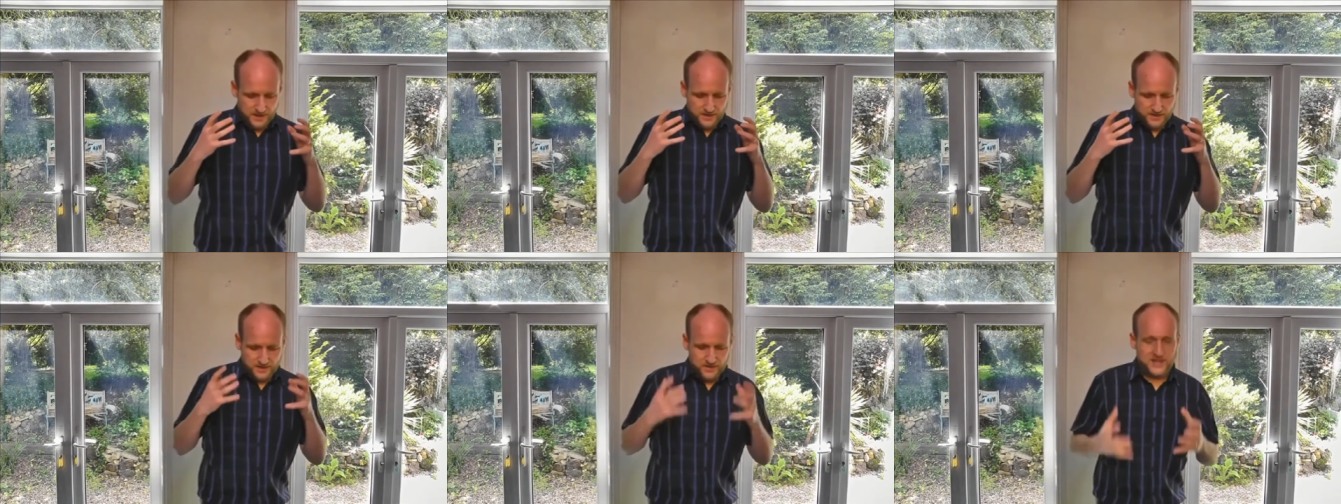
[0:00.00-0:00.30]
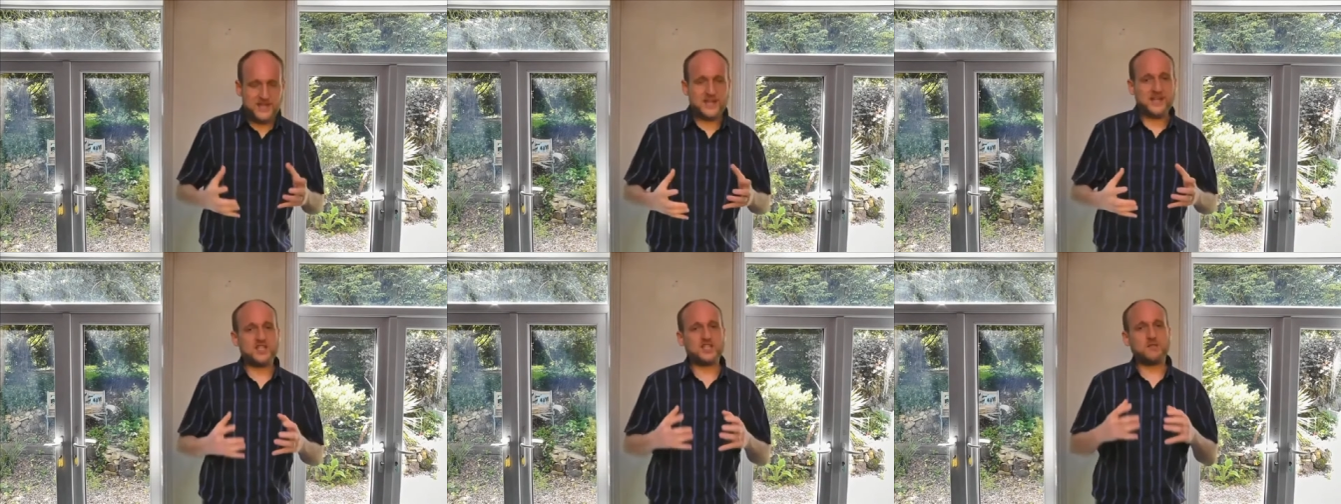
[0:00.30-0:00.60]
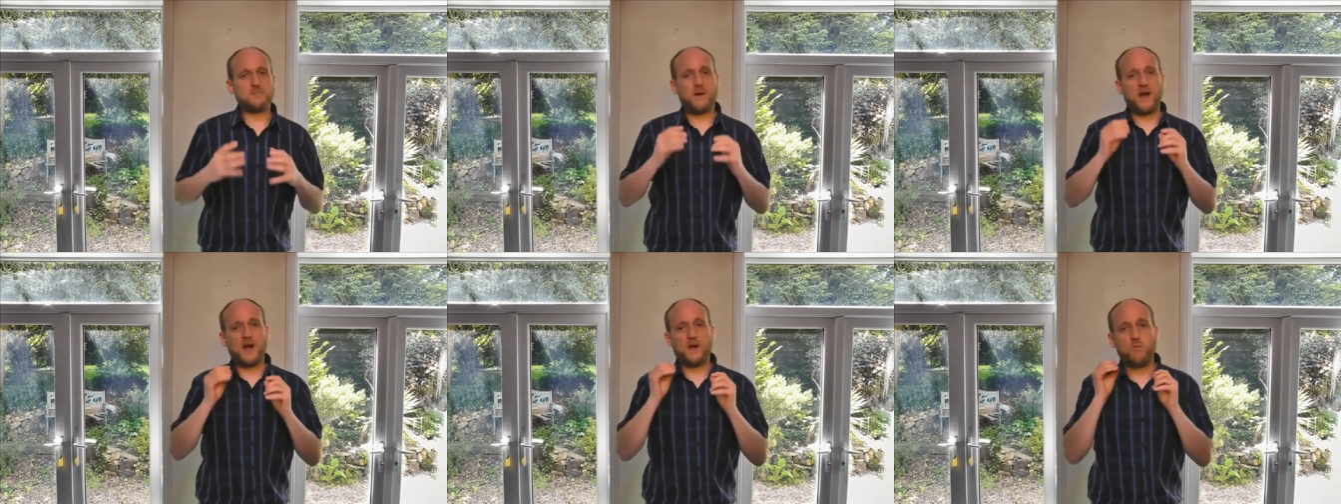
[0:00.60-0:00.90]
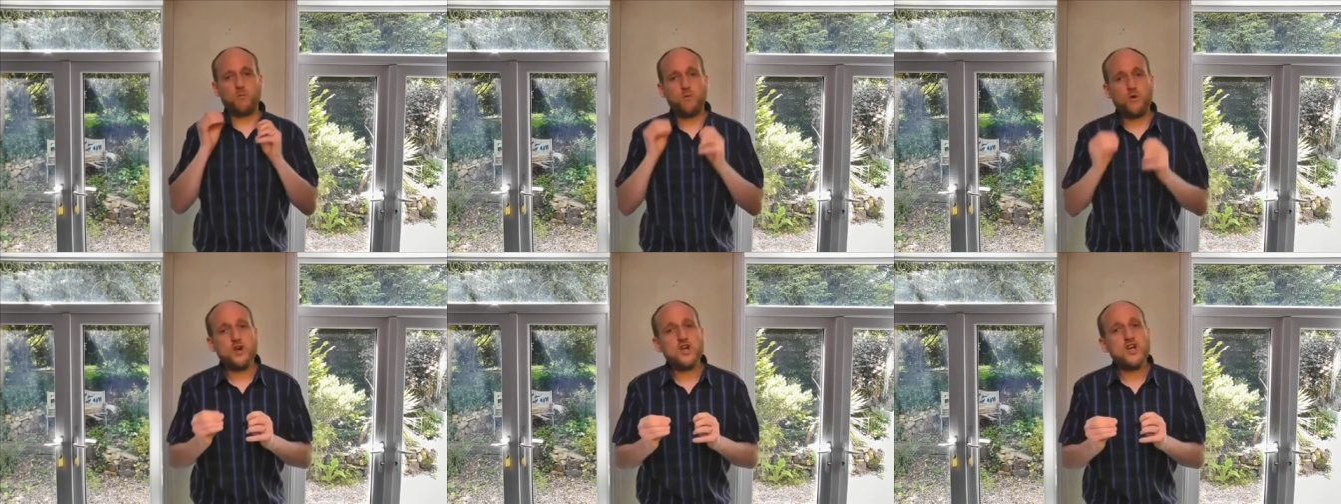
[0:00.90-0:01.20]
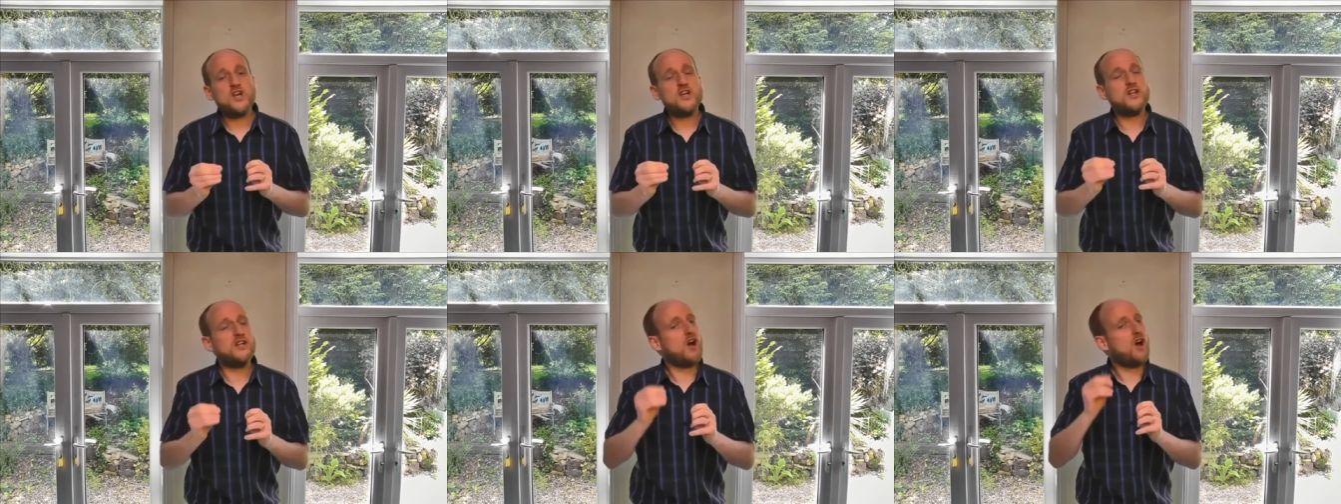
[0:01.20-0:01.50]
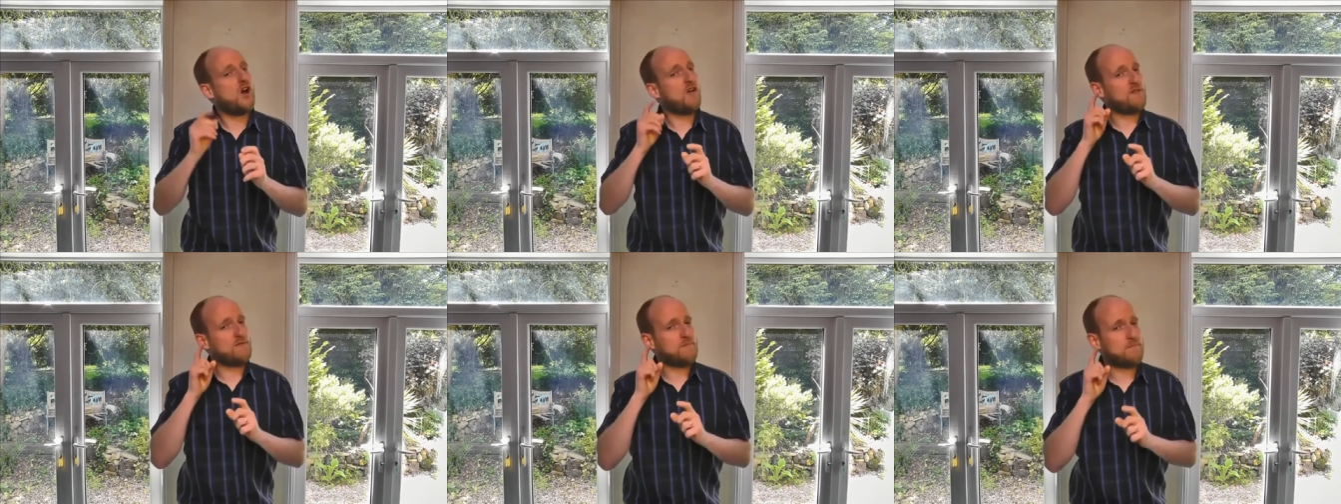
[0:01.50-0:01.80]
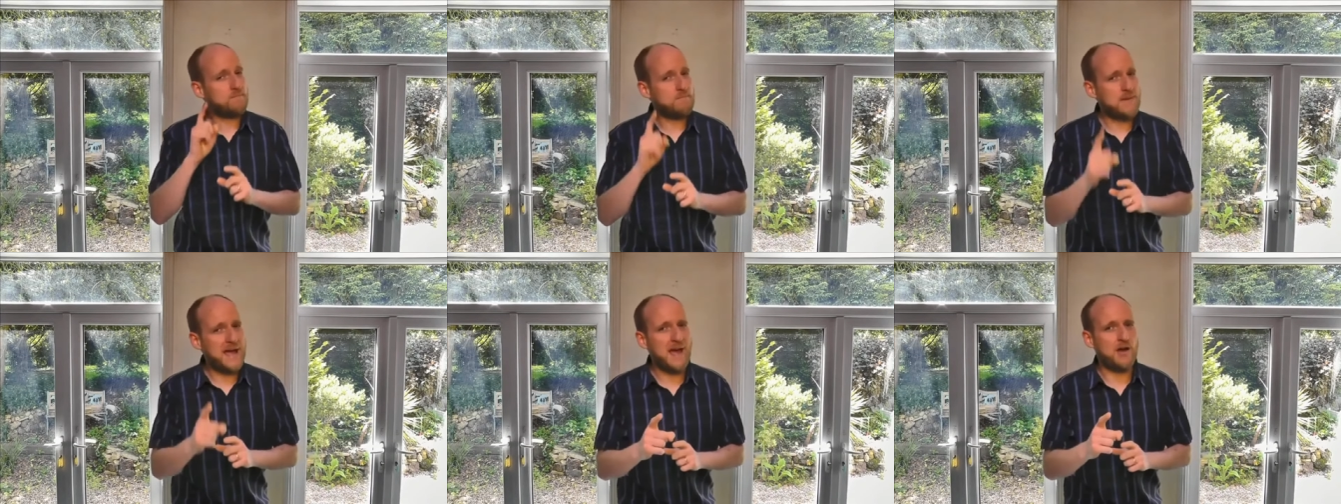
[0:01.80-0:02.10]
things by word of
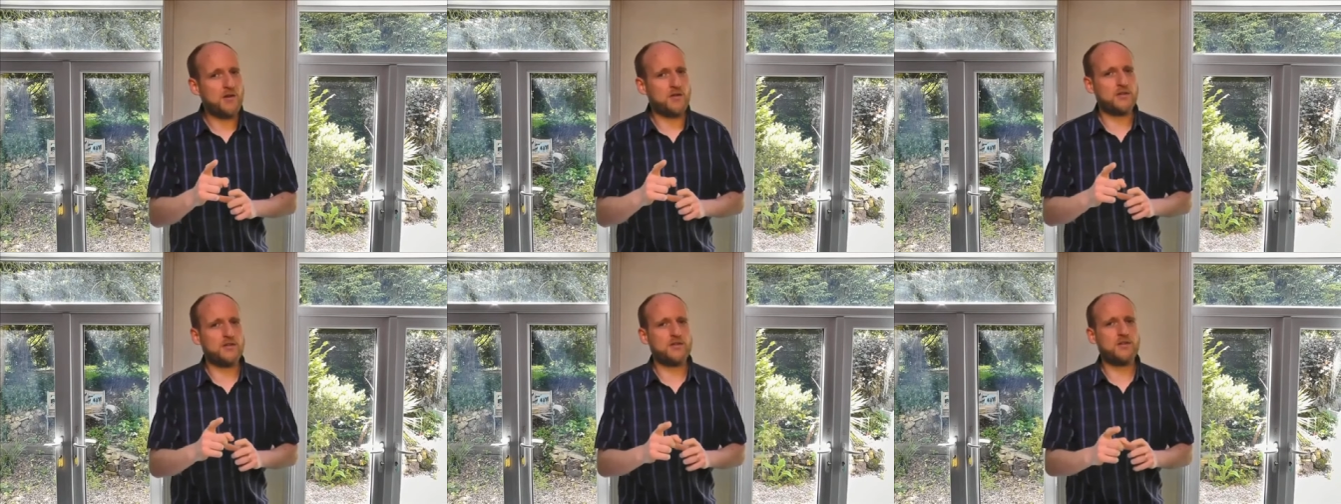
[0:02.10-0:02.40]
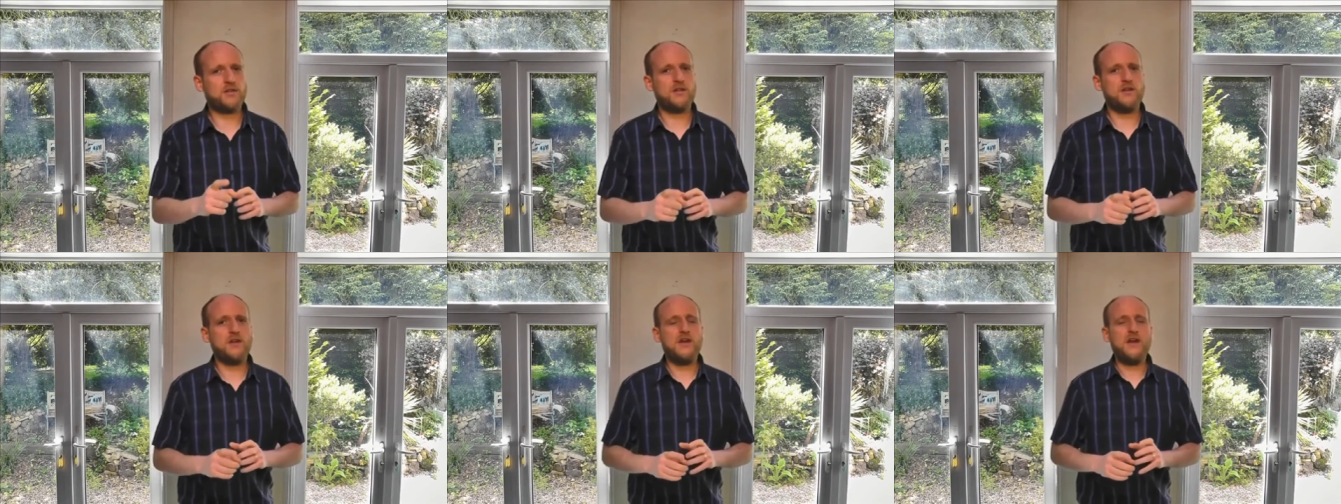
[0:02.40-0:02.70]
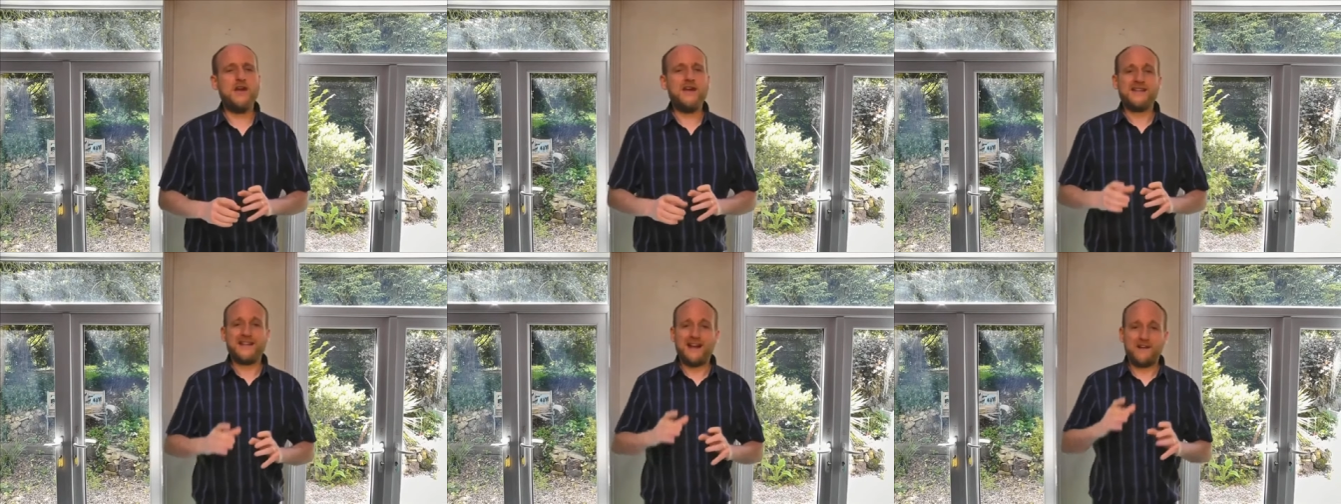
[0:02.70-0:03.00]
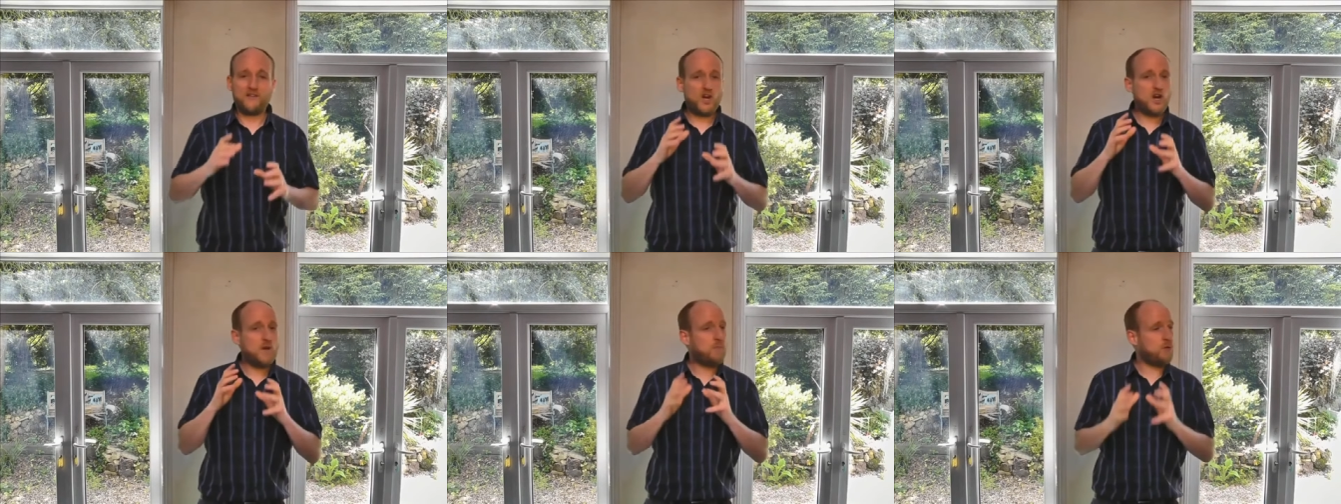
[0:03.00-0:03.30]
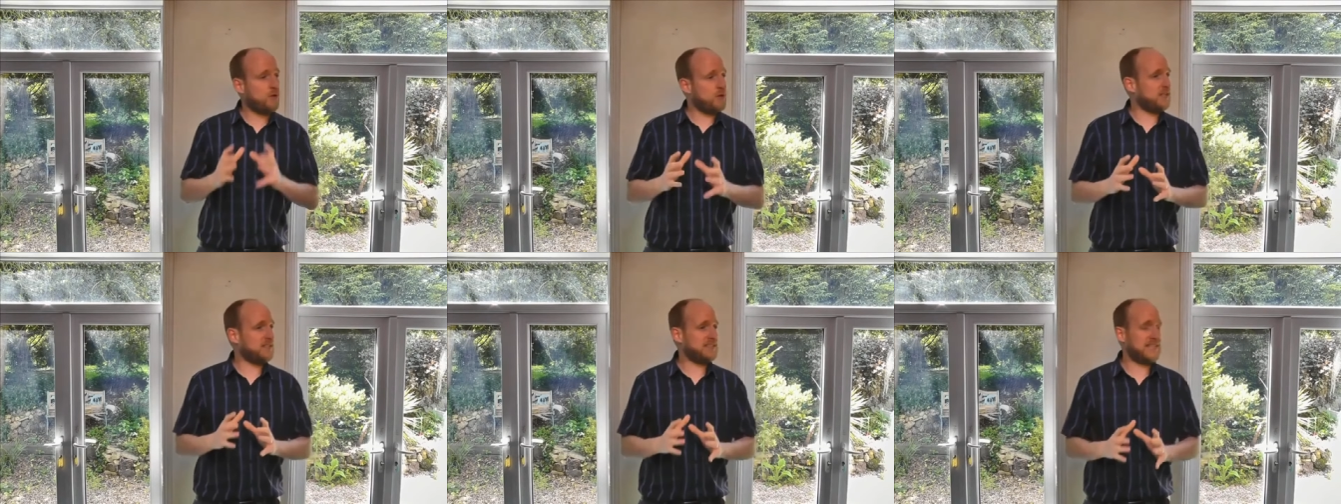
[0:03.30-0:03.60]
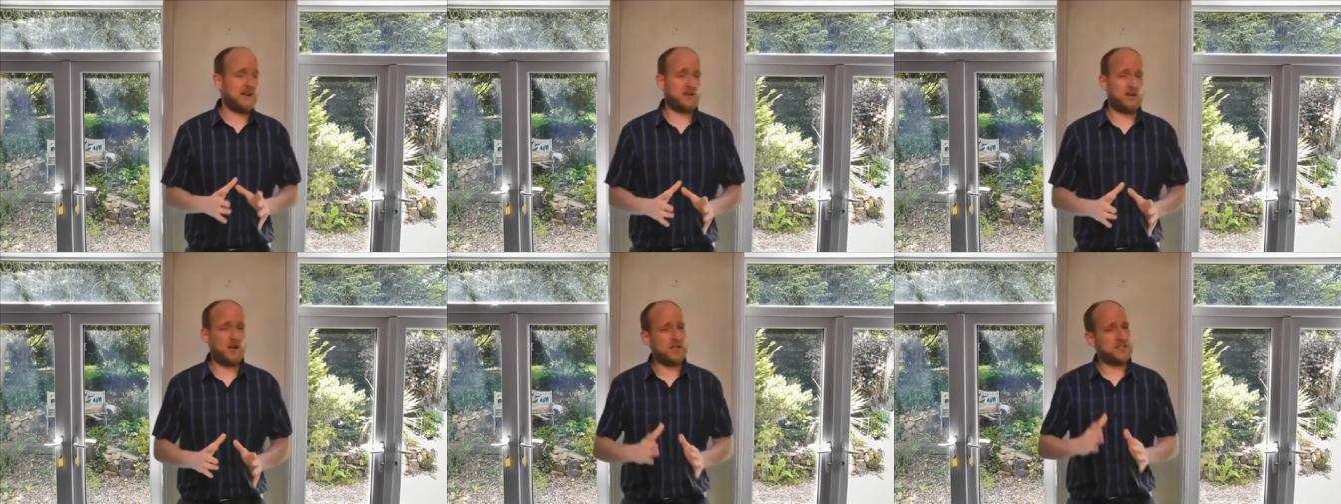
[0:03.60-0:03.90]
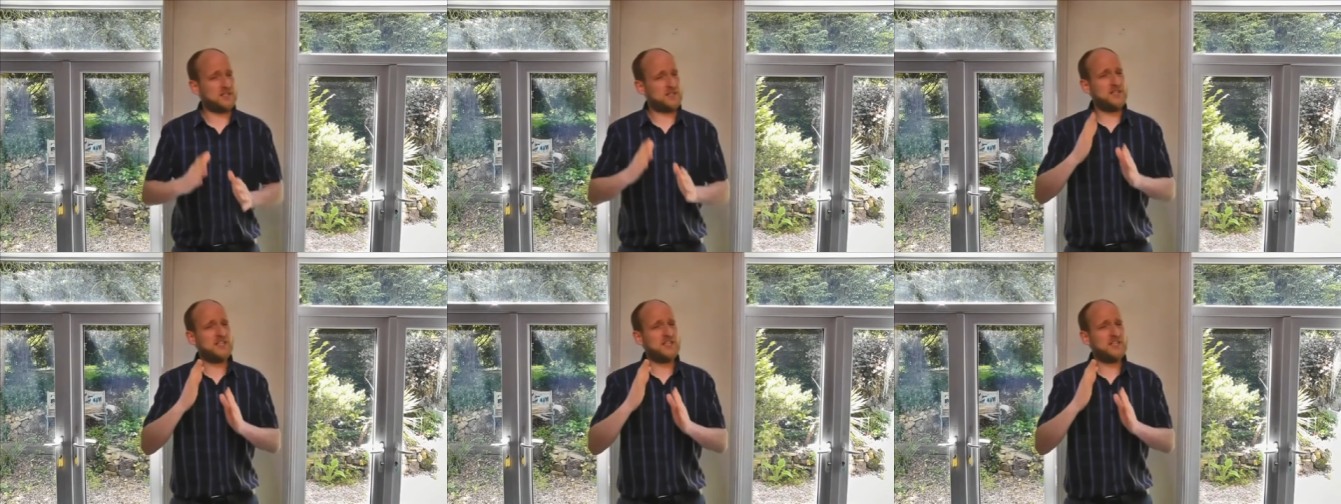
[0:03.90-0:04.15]
mouth. Now, I've got to point this out, guys.